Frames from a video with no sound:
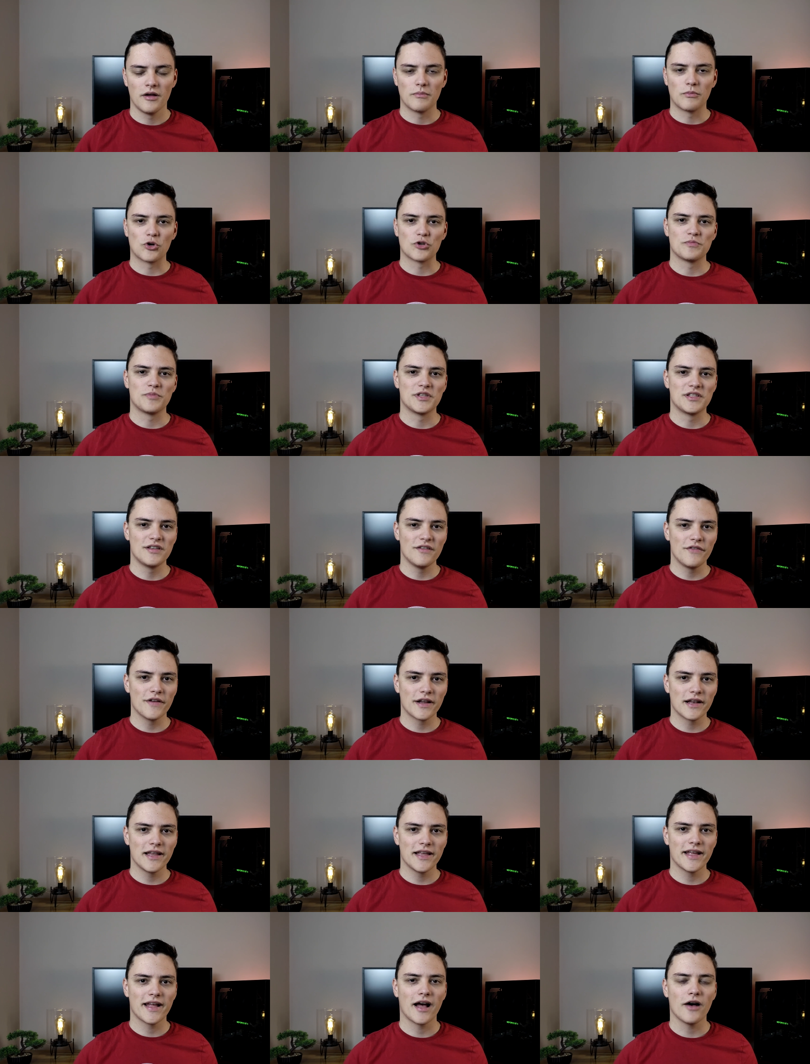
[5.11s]
More
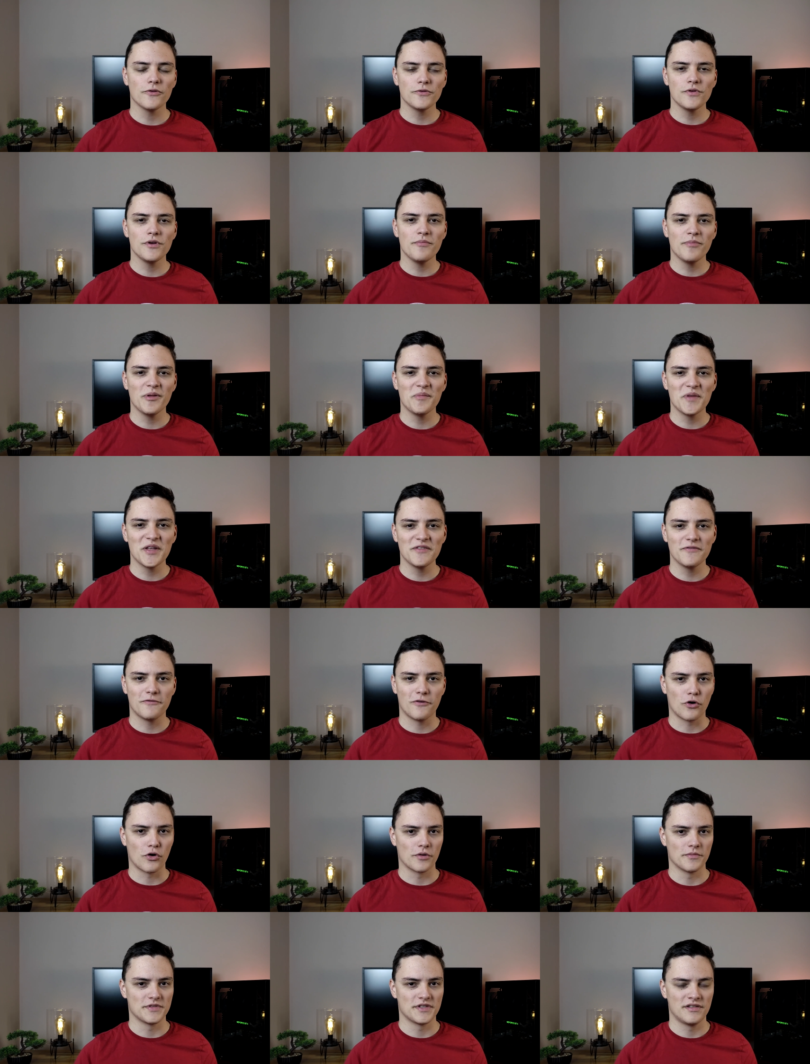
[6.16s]
specifically, how to implement
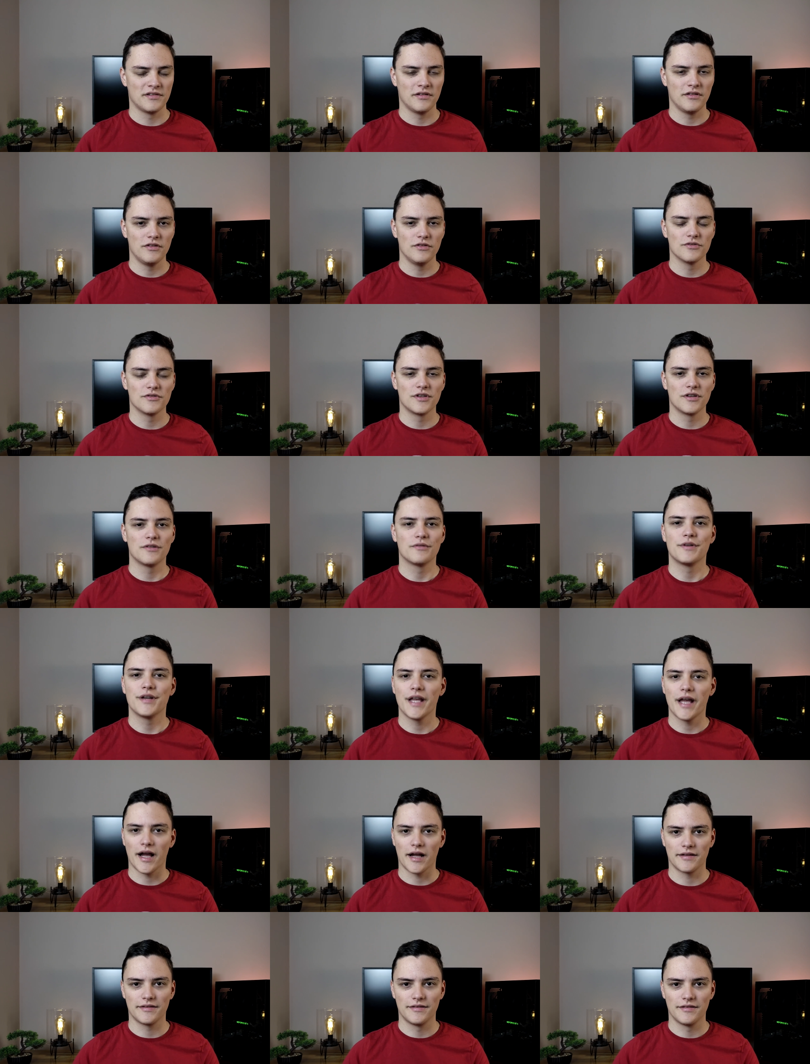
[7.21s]
forms using
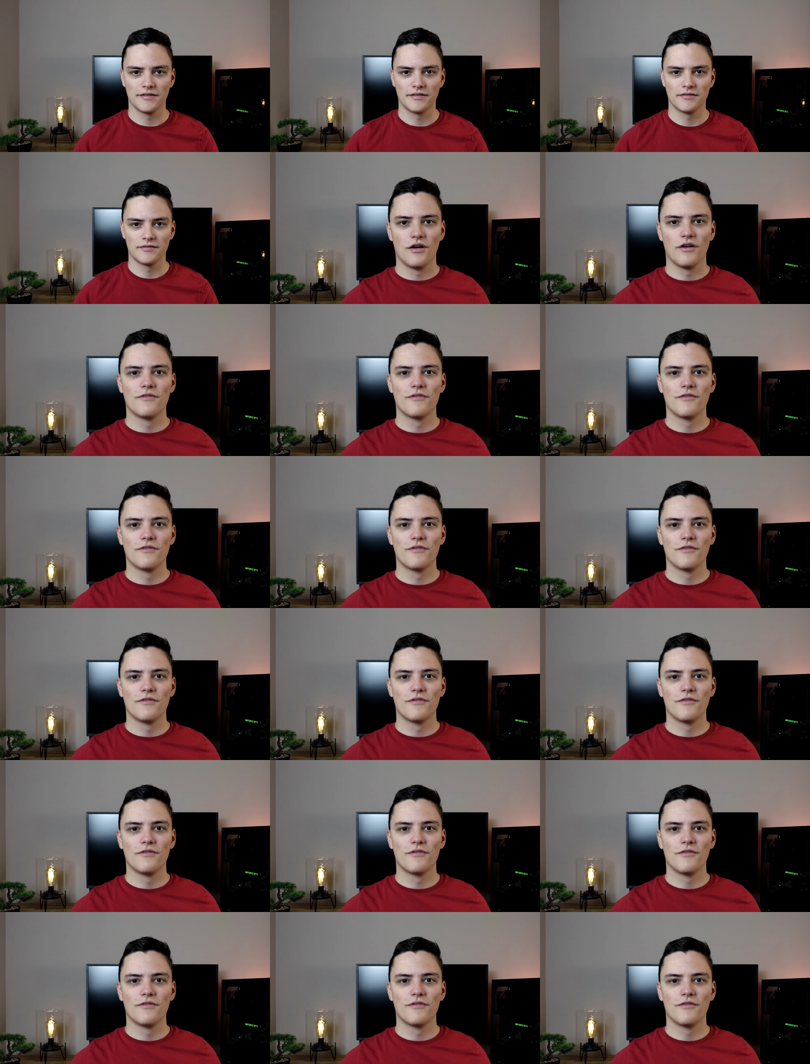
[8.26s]
React.